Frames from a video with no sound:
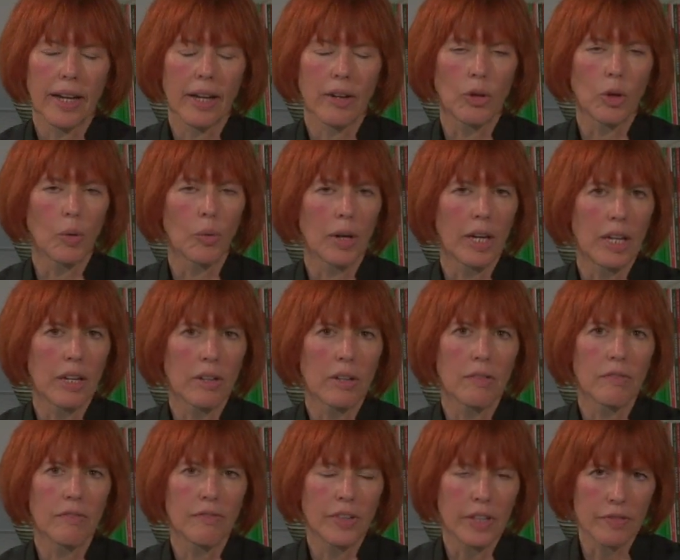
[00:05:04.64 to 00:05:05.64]
count greater
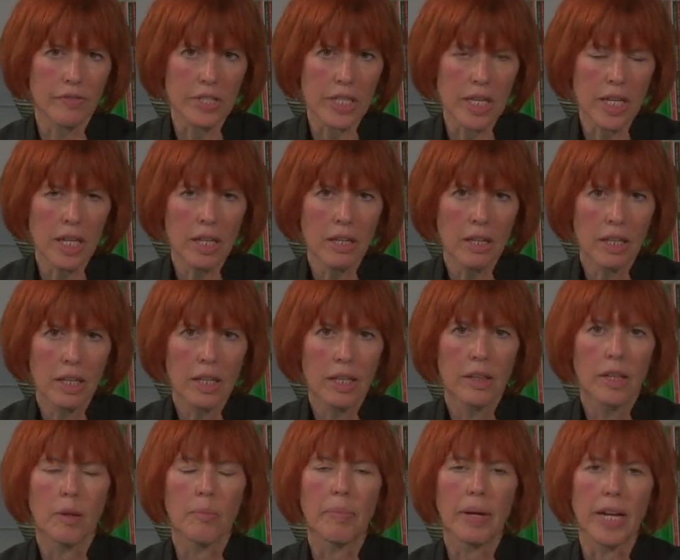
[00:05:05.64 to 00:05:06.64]
than 50
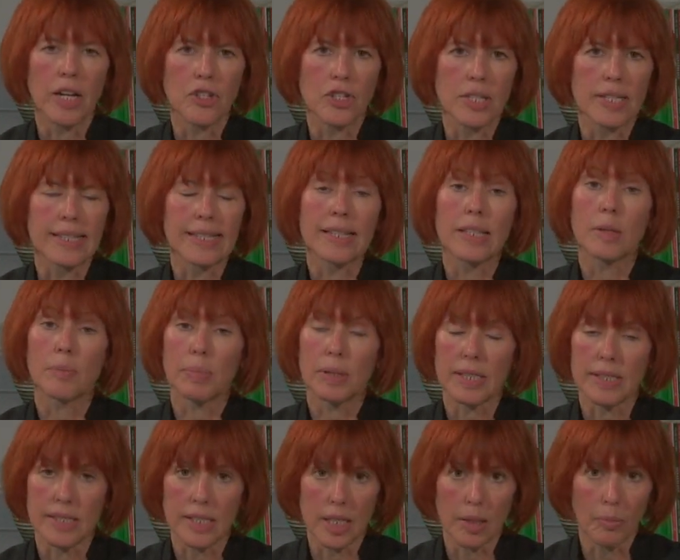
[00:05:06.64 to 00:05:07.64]
than patients in the
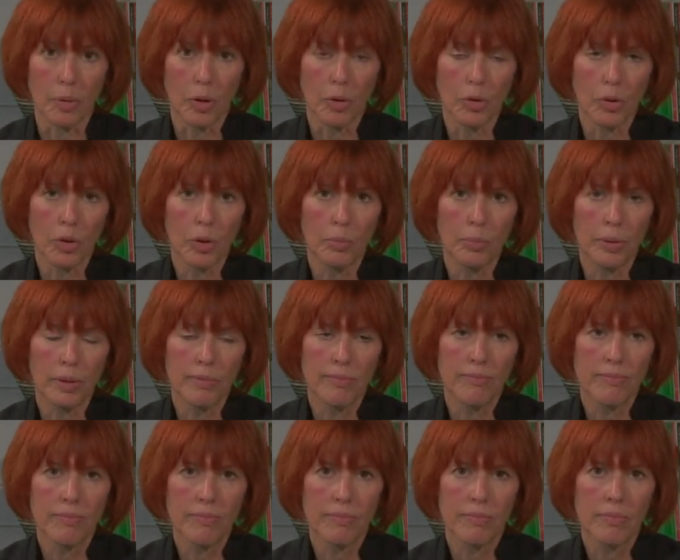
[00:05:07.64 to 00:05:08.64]
placebo group.
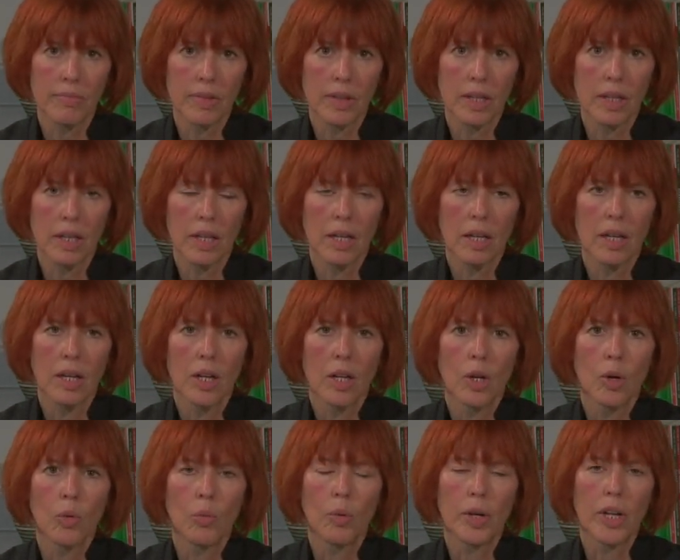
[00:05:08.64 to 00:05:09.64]

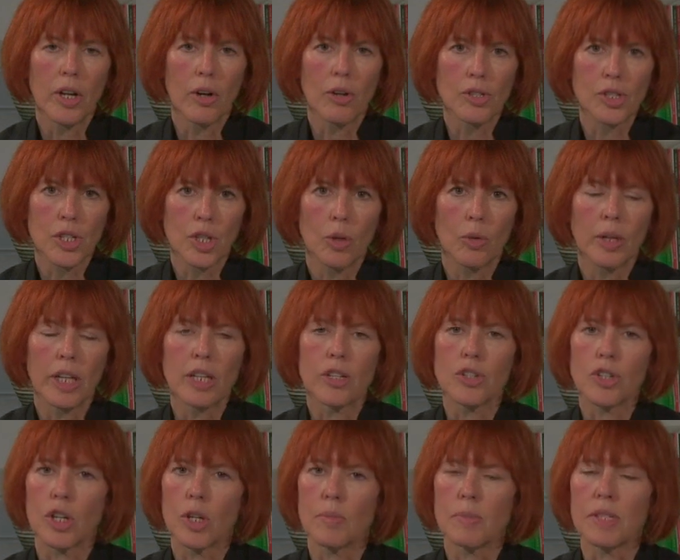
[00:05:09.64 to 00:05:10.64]
We also,
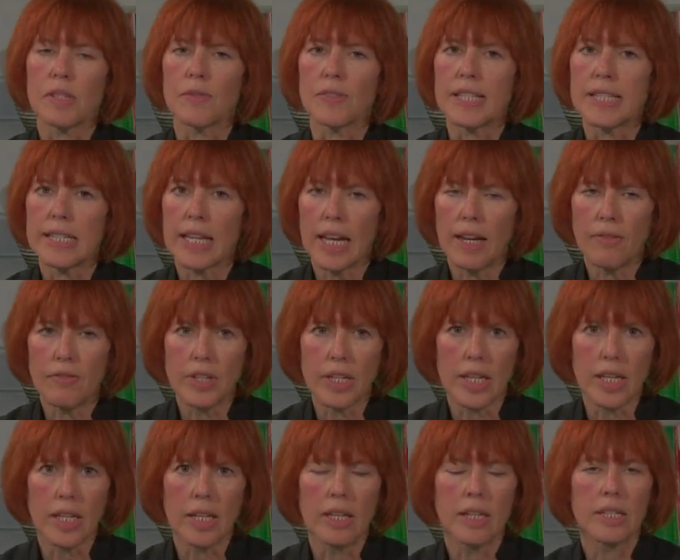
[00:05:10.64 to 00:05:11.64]
in terms of
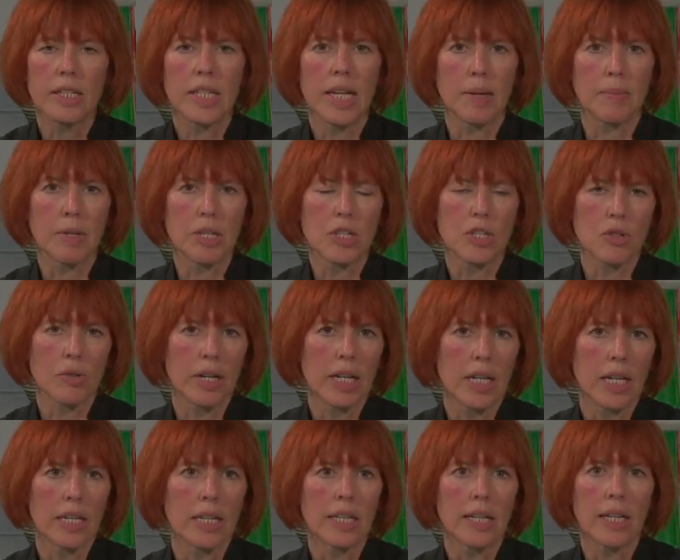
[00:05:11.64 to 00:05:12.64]
safety,
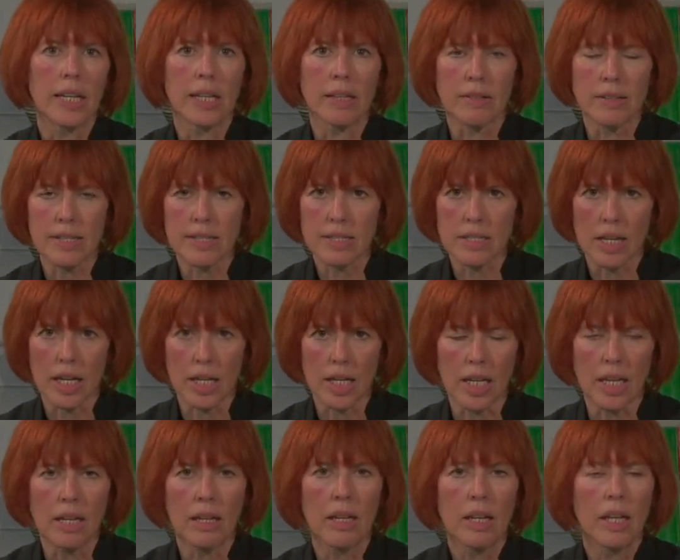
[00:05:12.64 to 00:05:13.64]
demonstrated in the
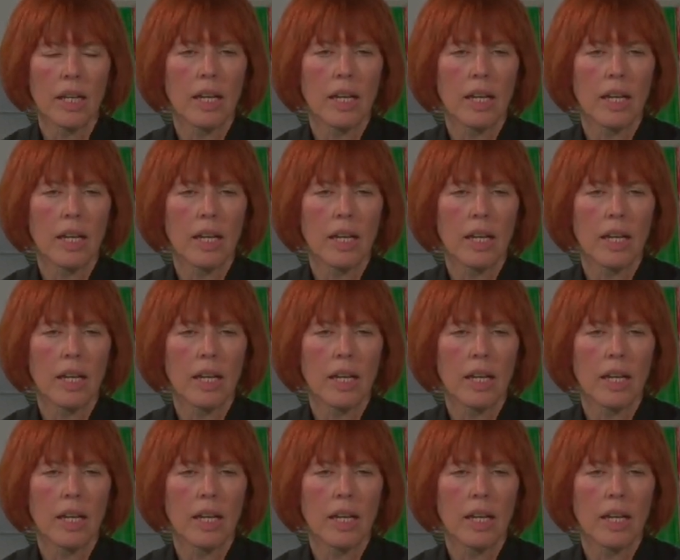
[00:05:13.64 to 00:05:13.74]
study